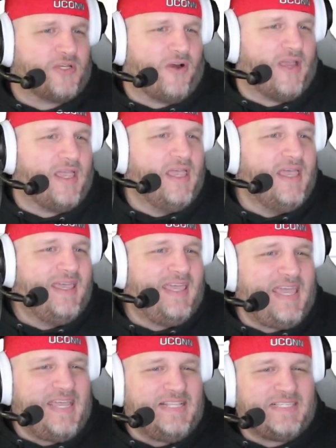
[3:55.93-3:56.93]
All right.
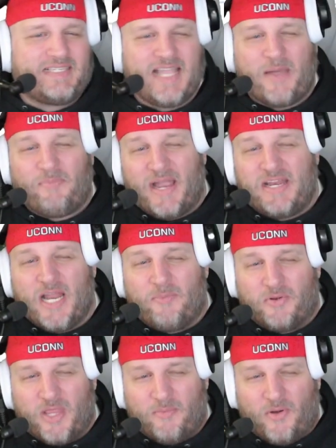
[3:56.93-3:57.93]
In step, I
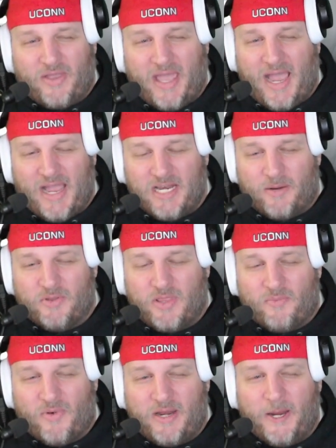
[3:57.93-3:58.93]
numbered them, okay? I numbered
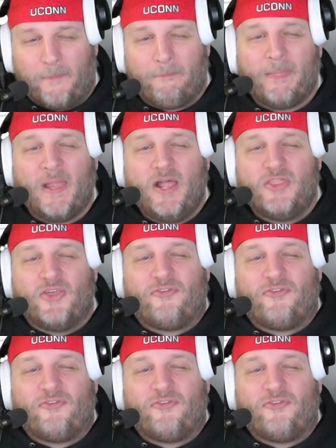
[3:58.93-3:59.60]
them right here. The